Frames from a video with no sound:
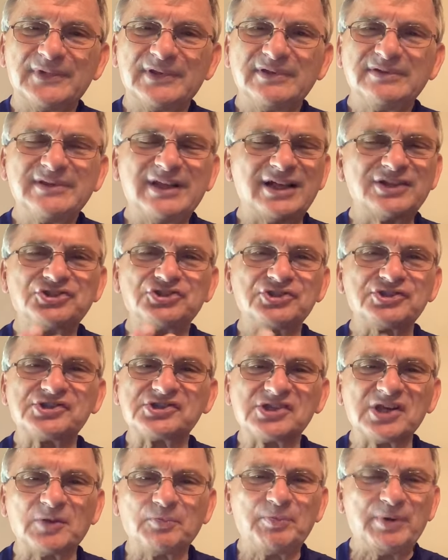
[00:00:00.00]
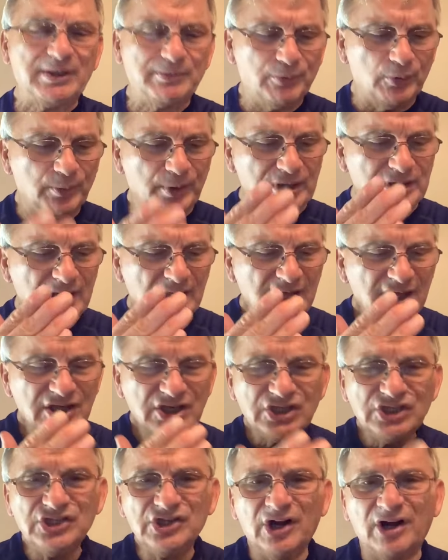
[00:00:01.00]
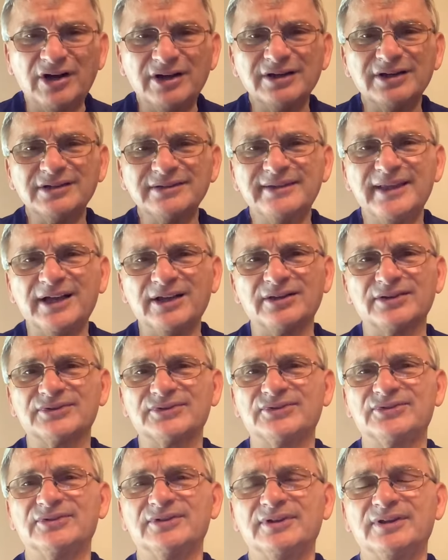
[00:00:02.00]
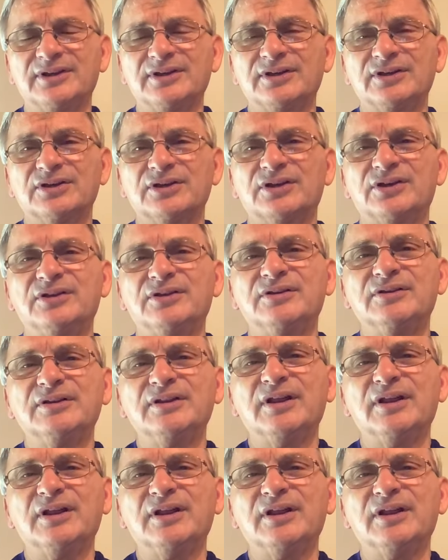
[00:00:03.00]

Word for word: Not just sick people, but young adults can